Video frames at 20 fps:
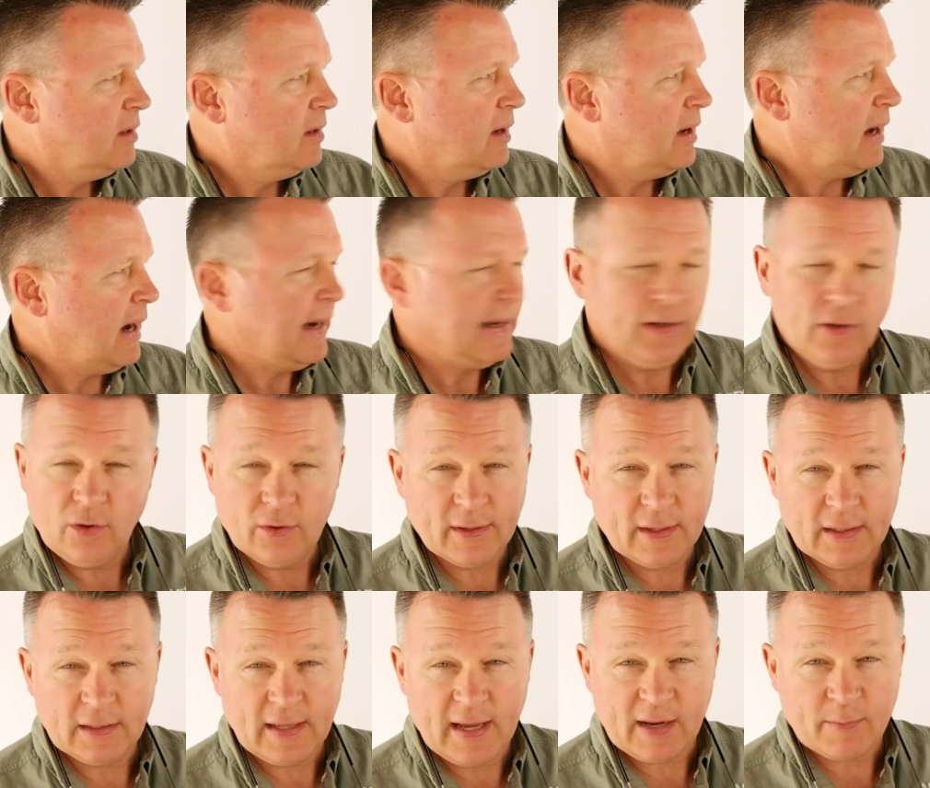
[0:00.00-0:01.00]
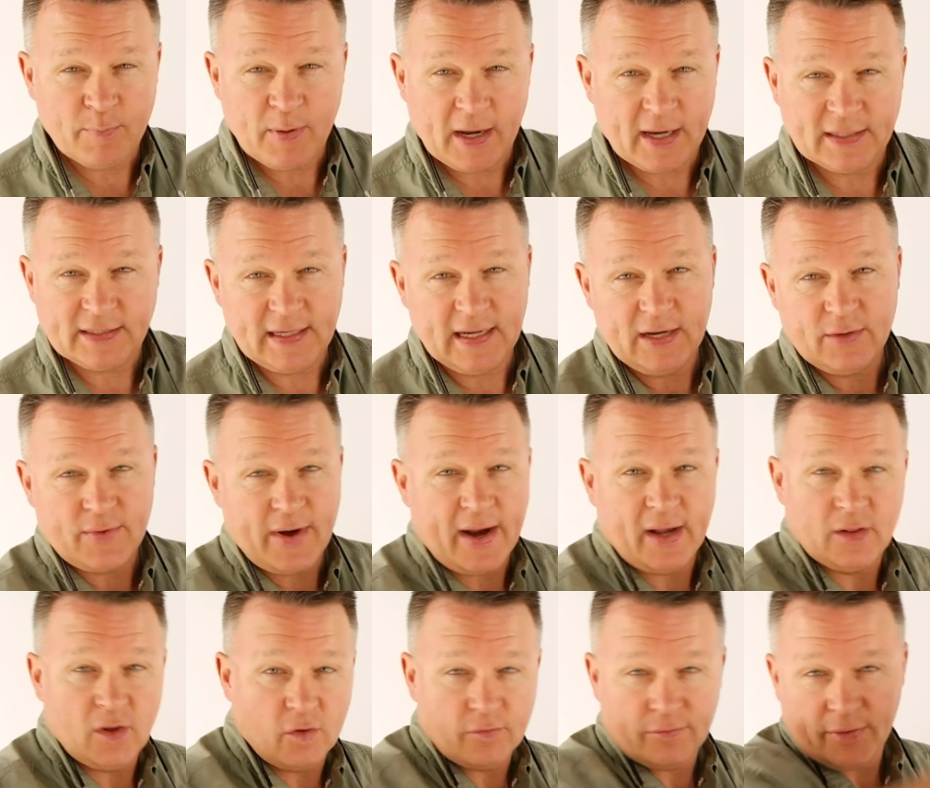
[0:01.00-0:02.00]
I don't like Picatinny
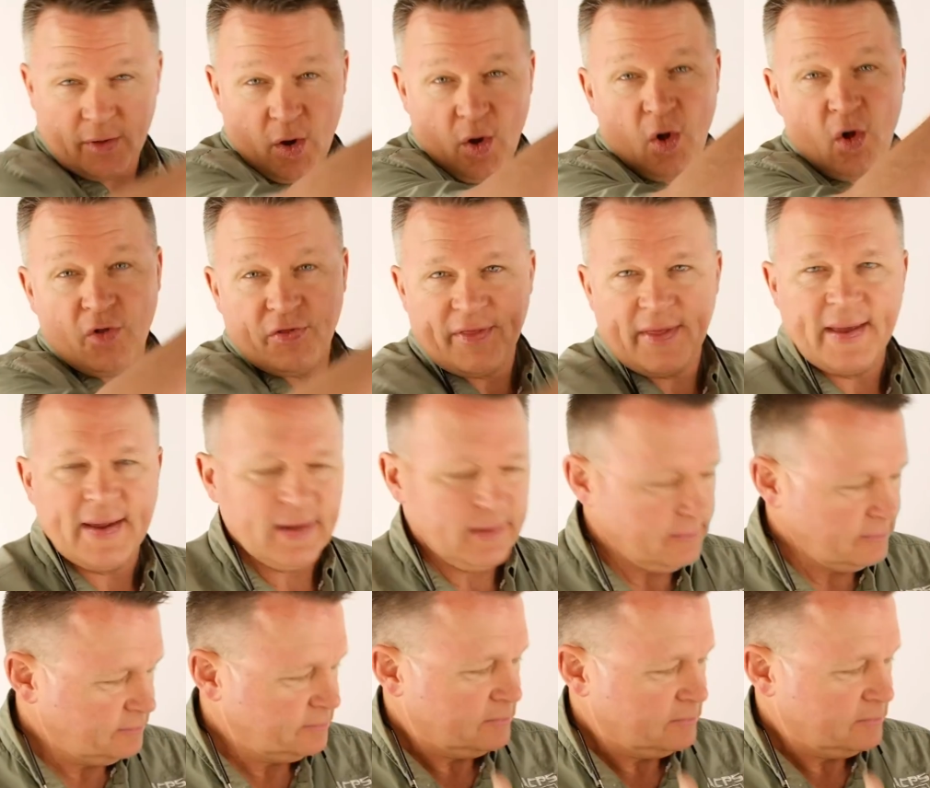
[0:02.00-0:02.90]
rail over the whole thing,